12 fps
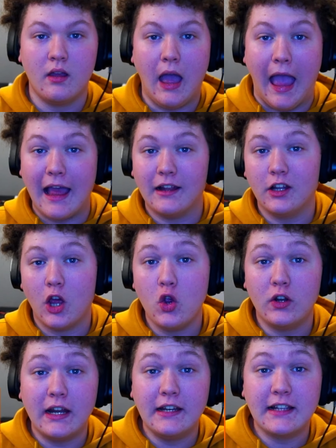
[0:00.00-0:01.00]
Hello
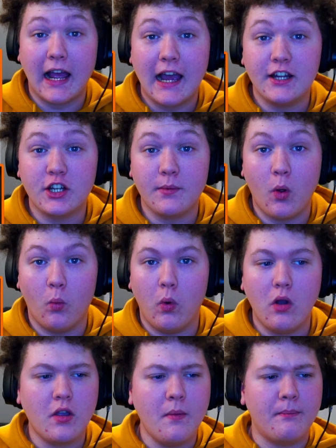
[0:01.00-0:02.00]
ladies and gentlemen, and
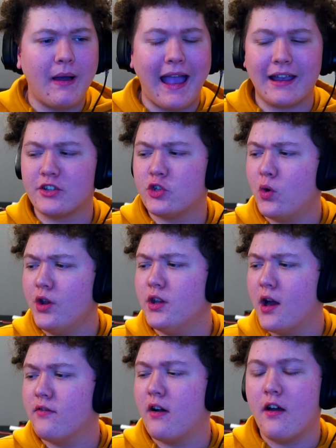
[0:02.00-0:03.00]
welcome back to
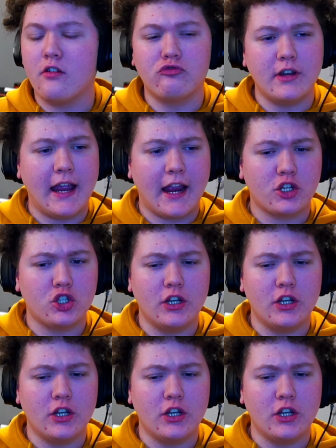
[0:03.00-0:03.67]
another reaction.